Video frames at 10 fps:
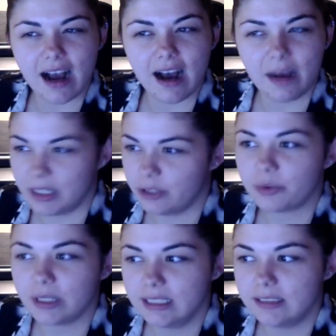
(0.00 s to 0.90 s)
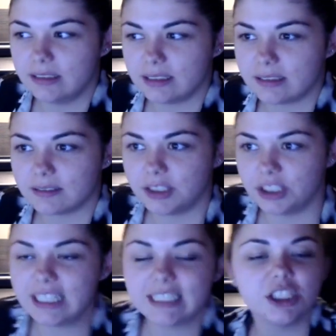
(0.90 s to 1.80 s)
I mean, you
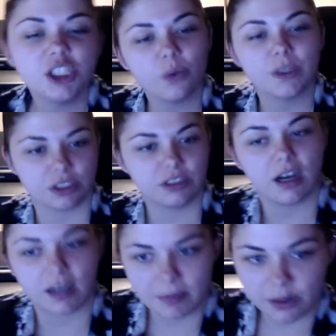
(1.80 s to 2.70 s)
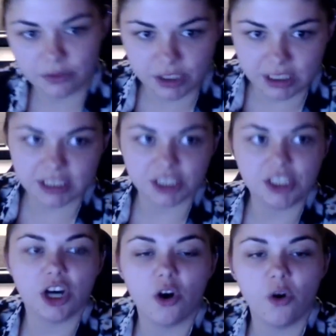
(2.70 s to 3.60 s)
need to know what you're talking about. You need to
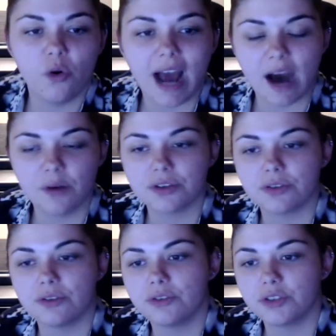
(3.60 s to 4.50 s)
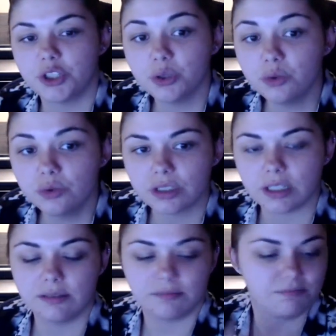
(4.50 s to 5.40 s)
know how to use
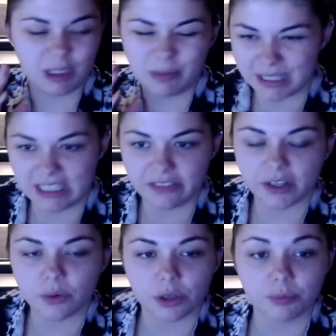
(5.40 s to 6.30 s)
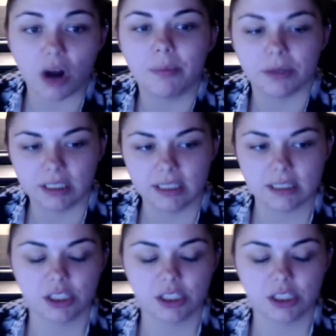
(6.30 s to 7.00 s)
a specific word properly.